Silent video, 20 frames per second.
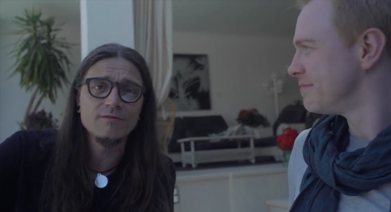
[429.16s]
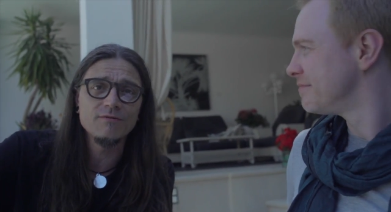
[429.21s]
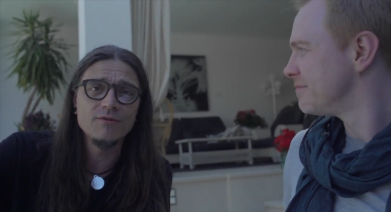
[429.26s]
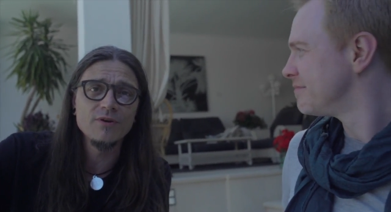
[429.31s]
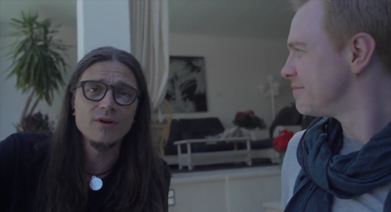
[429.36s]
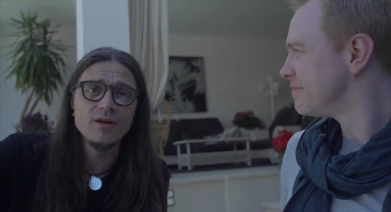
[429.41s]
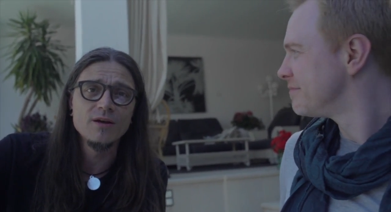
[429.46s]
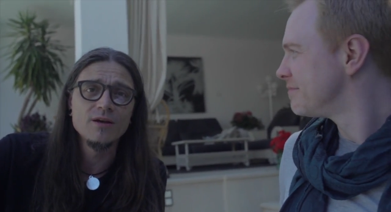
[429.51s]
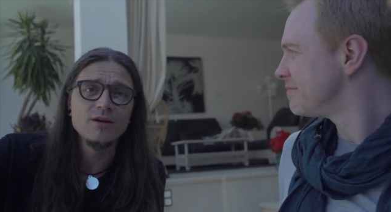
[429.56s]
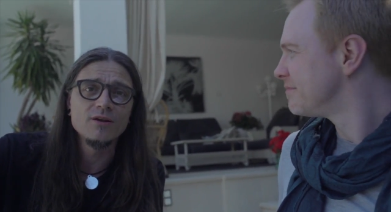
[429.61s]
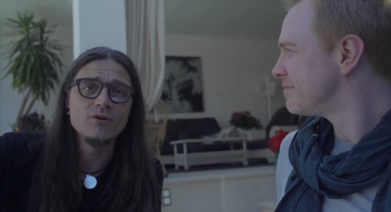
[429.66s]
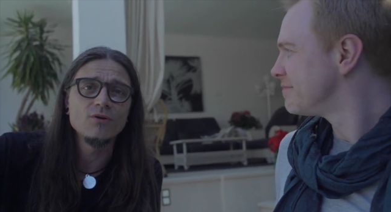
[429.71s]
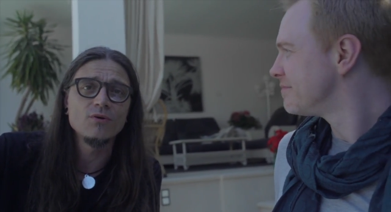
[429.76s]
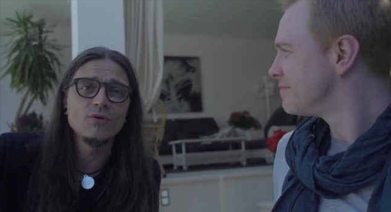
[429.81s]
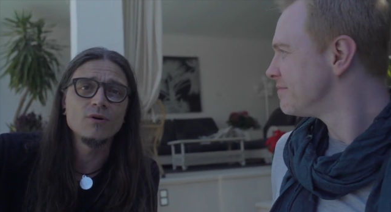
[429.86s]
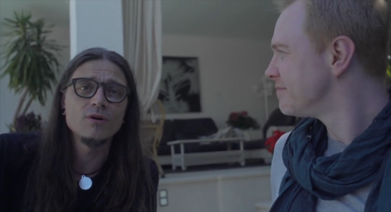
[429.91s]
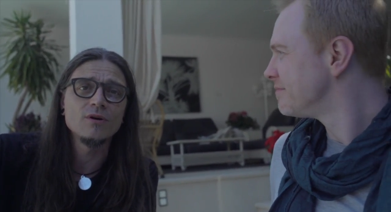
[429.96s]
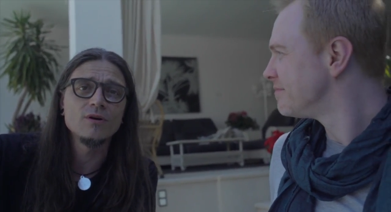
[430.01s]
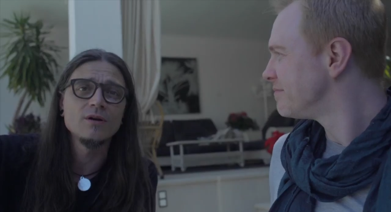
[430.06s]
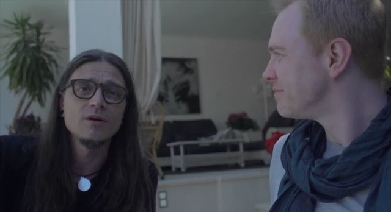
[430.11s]
Speaker 1: of
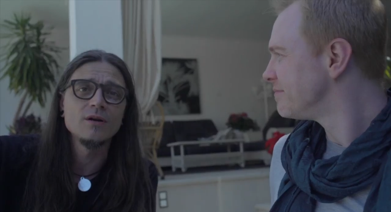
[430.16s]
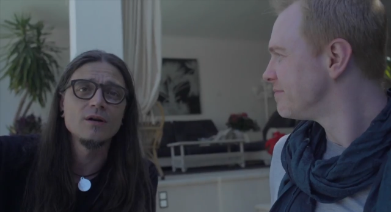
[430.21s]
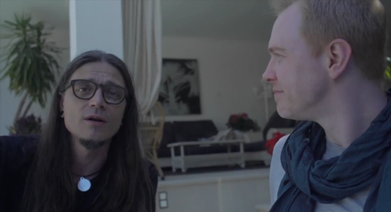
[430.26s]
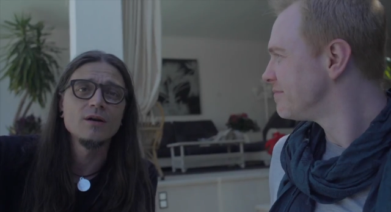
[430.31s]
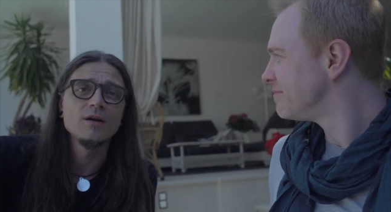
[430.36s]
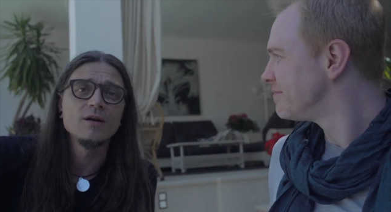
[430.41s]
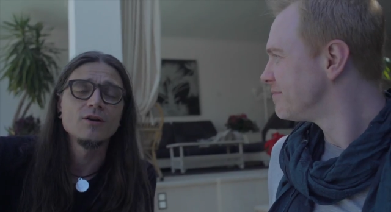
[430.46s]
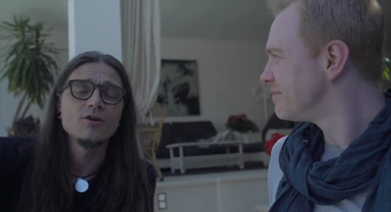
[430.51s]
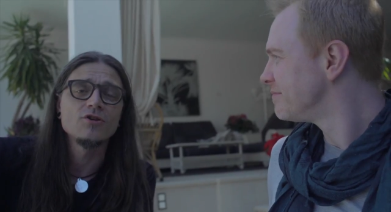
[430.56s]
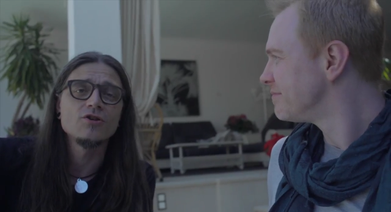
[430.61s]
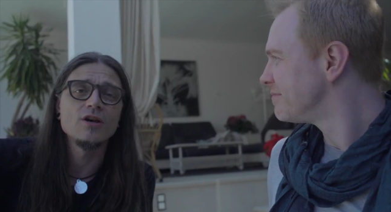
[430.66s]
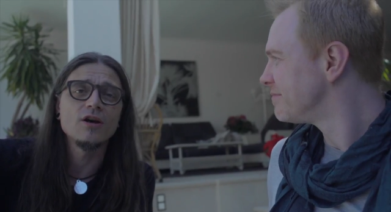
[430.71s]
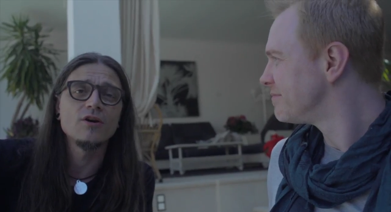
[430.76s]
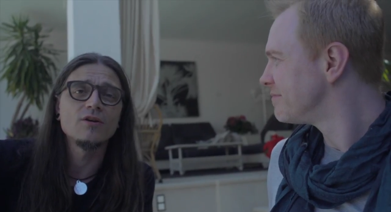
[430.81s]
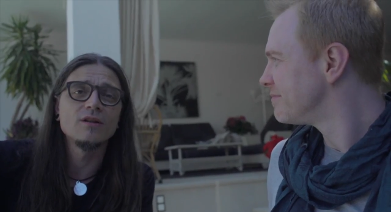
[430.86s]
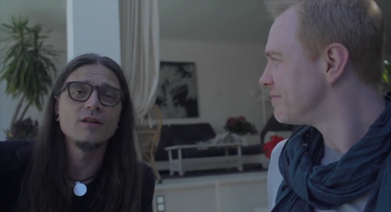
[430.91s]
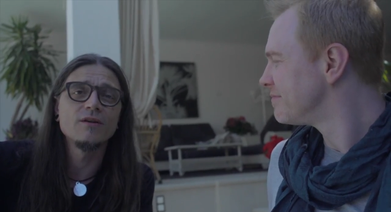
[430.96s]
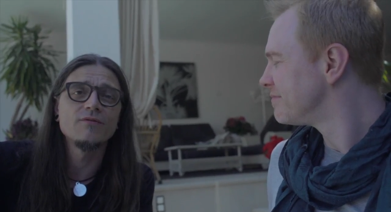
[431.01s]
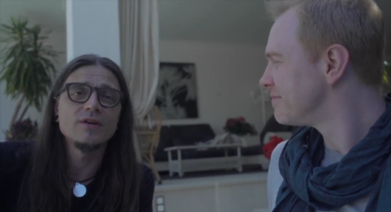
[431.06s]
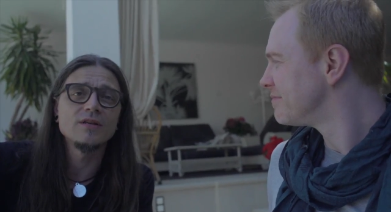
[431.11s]
your
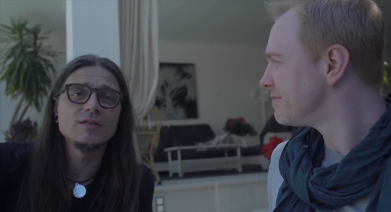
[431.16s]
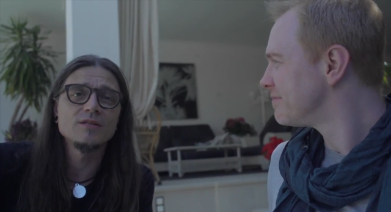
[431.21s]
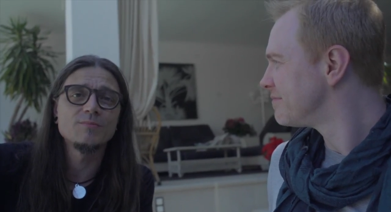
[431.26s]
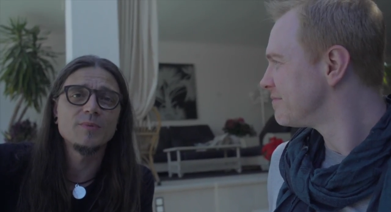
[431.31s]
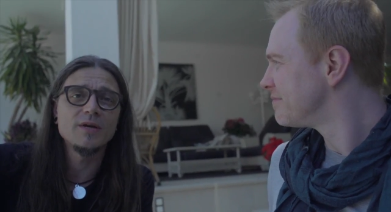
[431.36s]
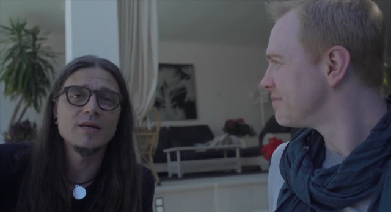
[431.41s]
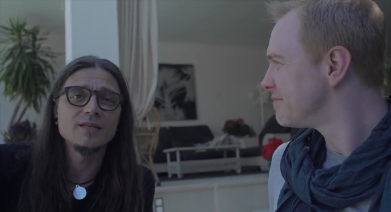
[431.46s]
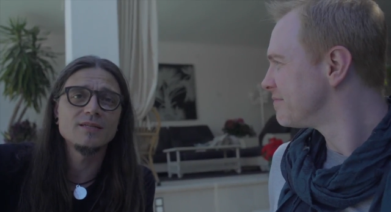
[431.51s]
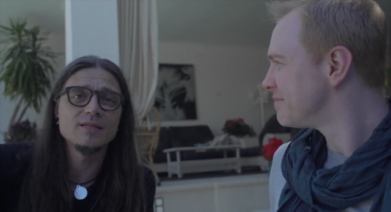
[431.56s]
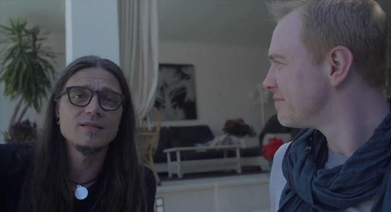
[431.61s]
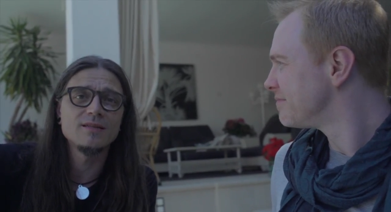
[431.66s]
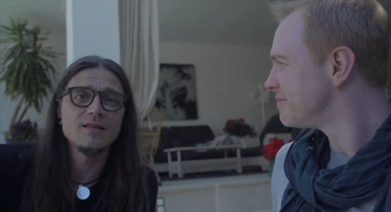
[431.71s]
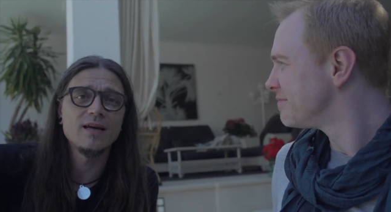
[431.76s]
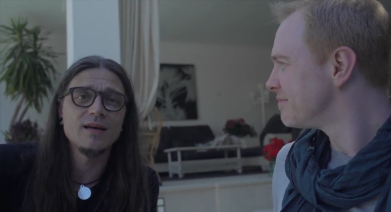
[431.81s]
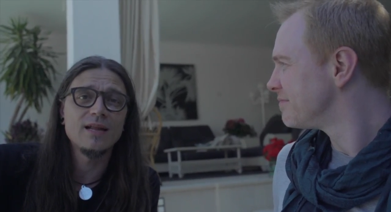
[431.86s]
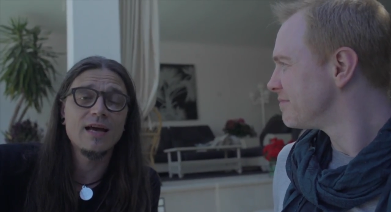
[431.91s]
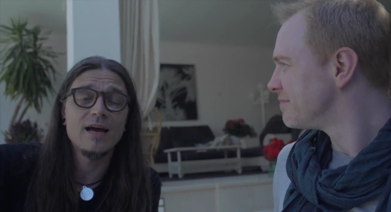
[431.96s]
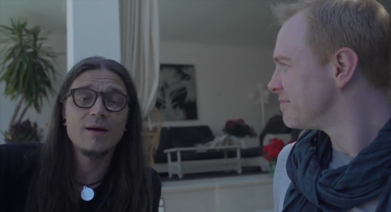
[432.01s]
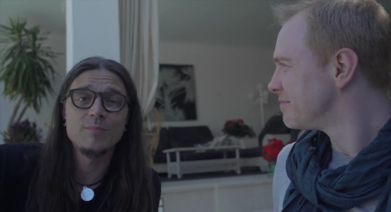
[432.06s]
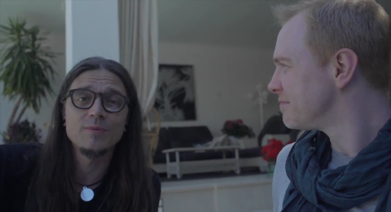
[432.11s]
shared living space
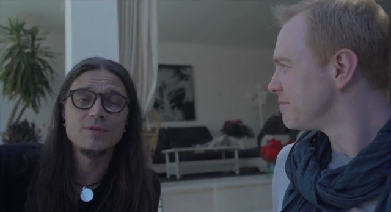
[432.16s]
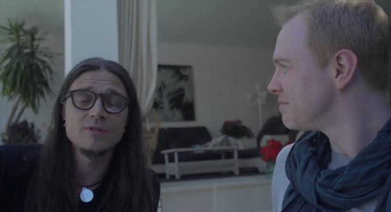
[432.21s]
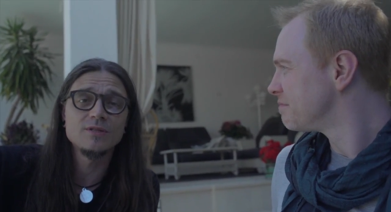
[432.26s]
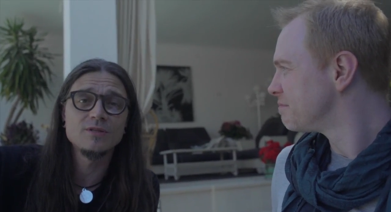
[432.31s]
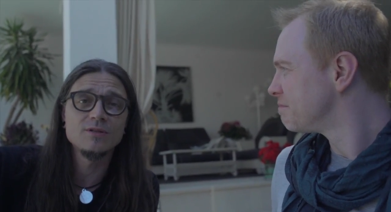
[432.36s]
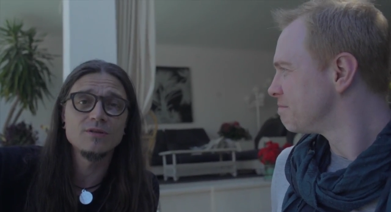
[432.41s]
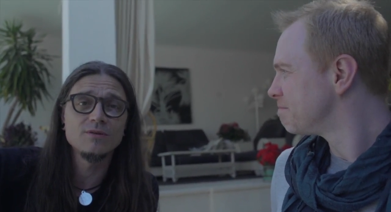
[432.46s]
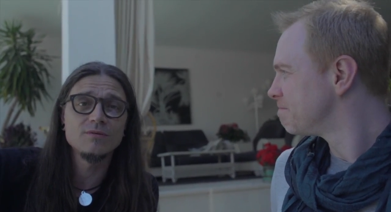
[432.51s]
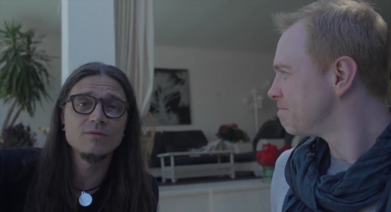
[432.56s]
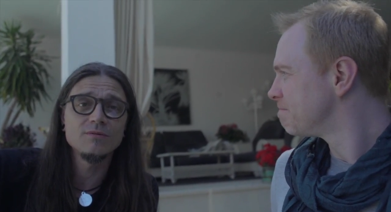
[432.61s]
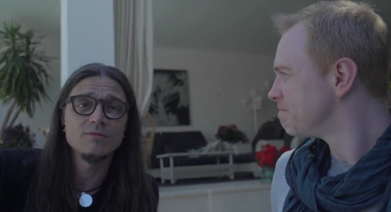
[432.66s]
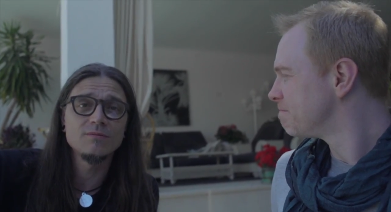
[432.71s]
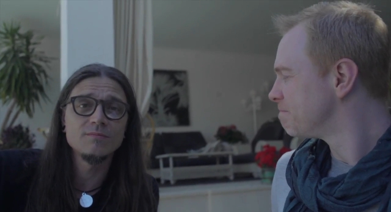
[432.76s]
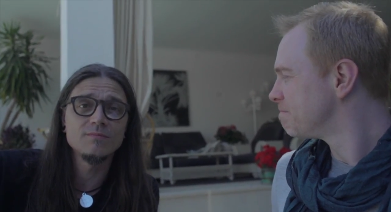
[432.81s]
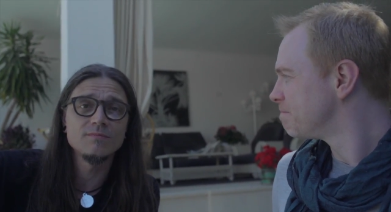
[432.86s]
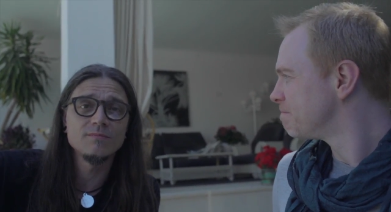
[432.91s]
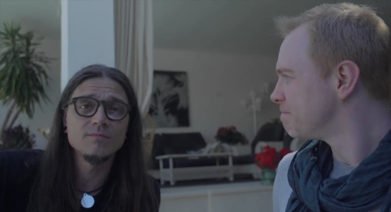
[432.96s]
that happens to